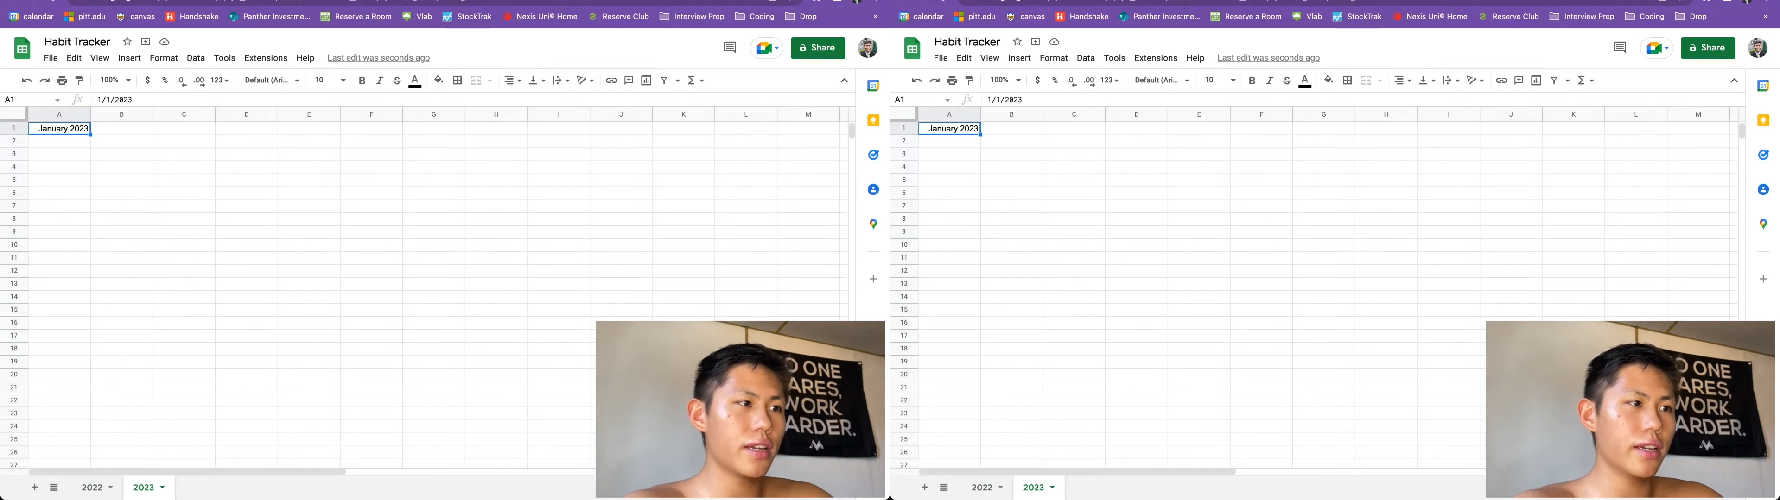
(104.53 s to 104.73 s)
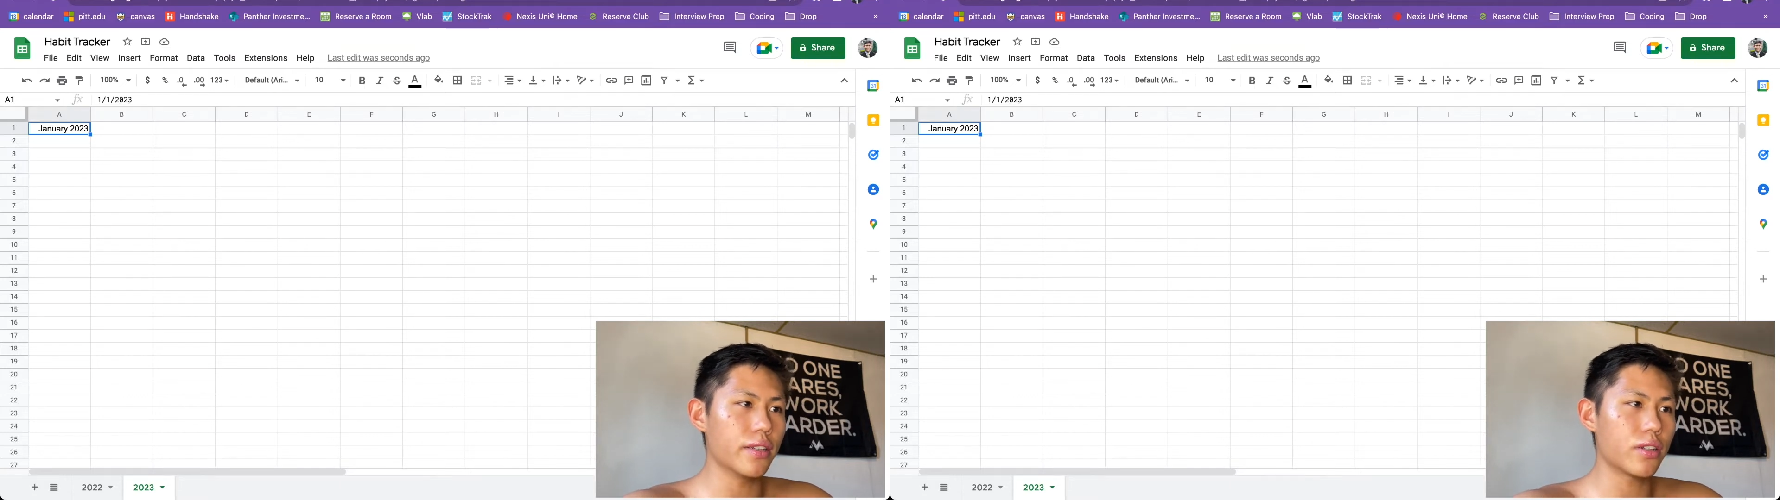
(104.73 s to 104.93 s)

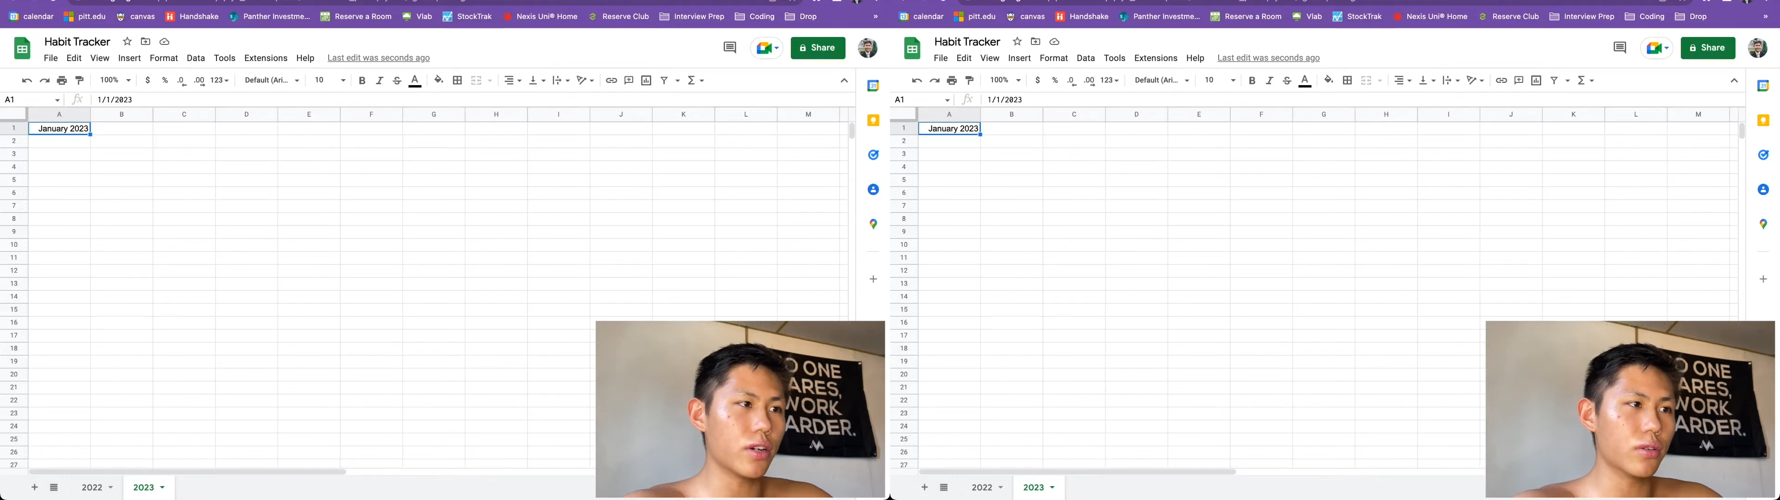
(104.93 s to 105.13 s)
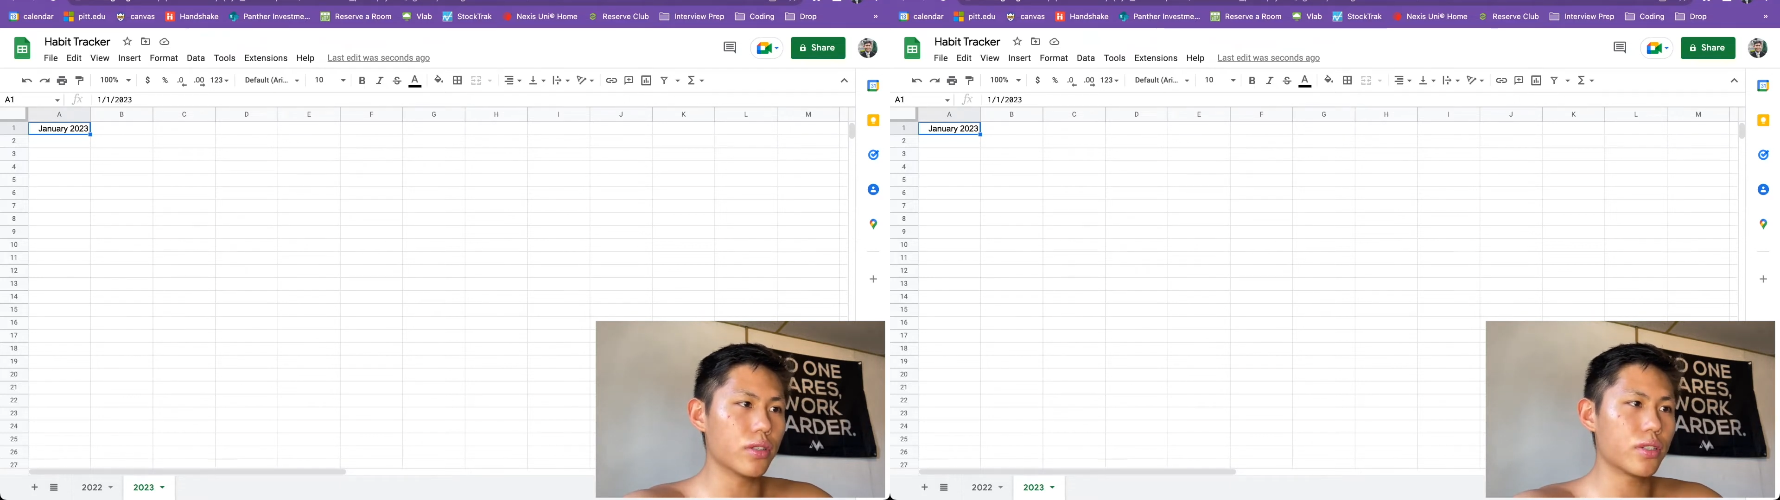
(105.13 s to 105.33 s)
it's
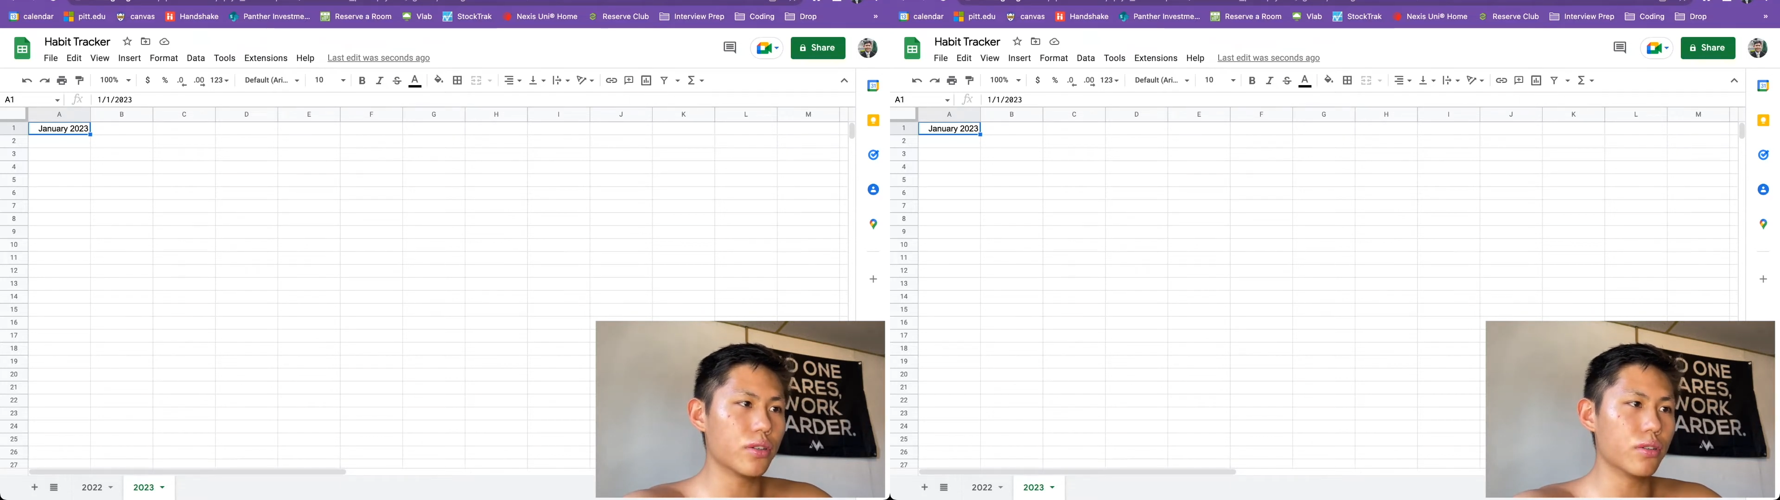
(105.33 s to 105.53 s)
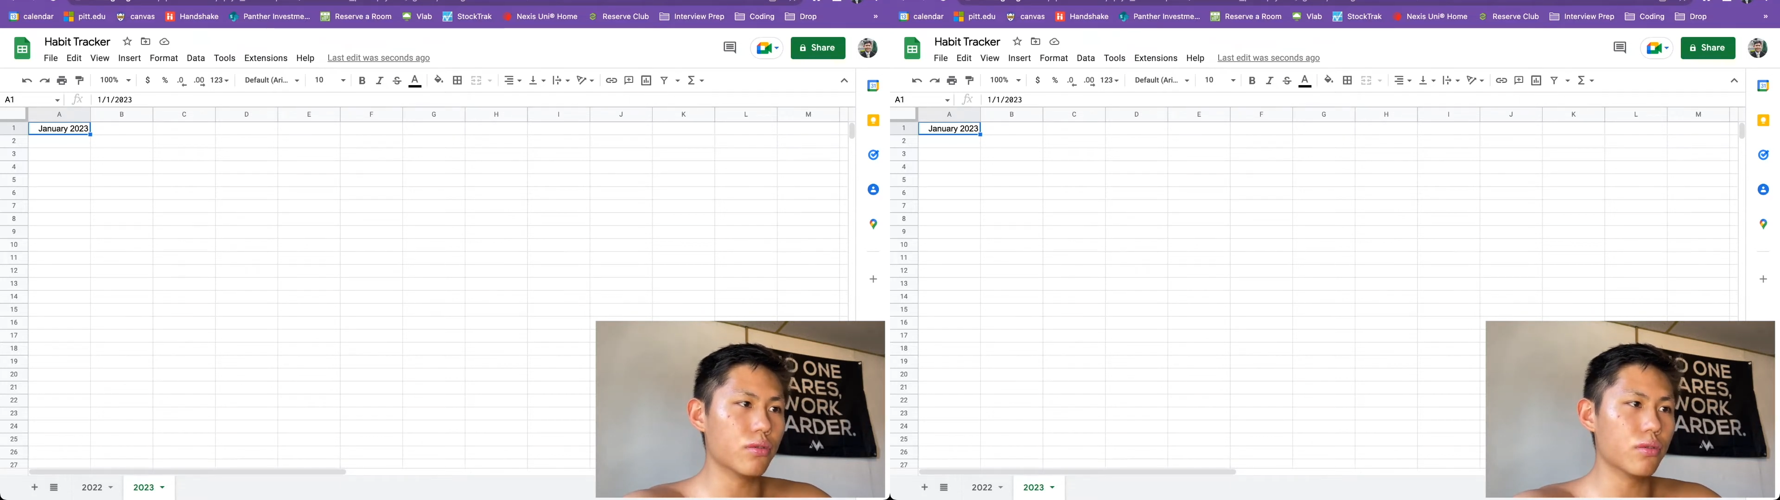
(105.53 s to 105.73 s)
going
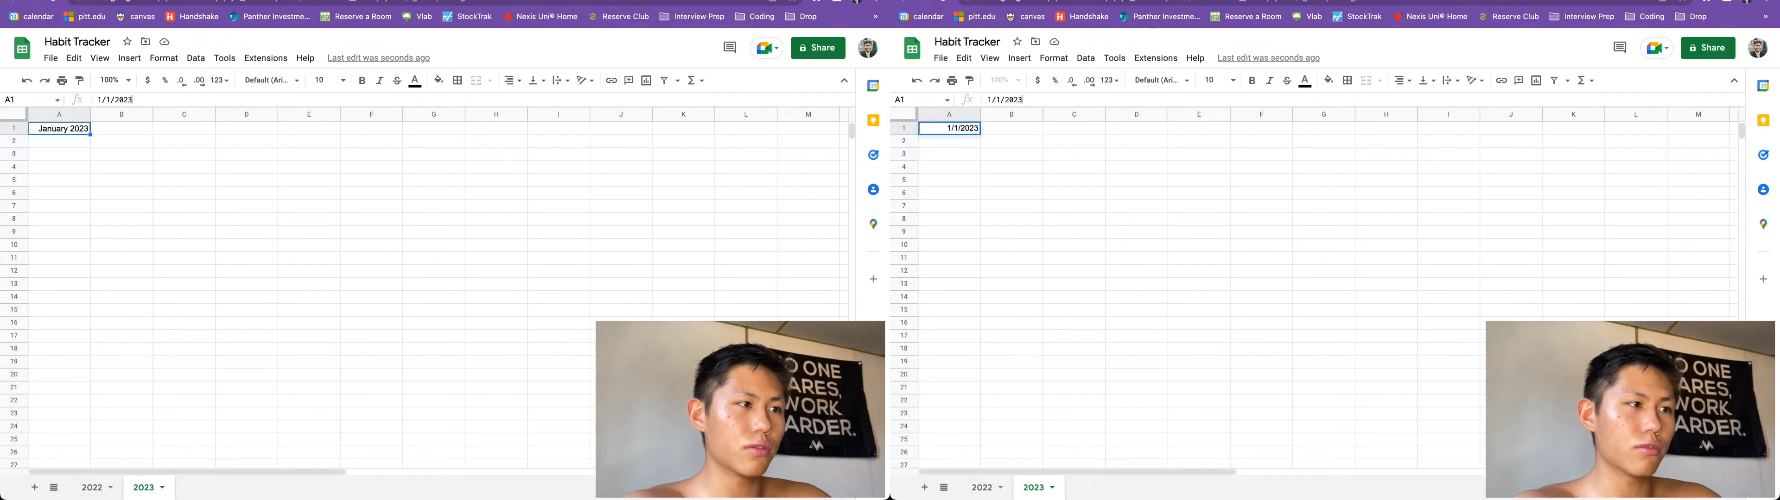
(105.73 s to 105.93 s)
to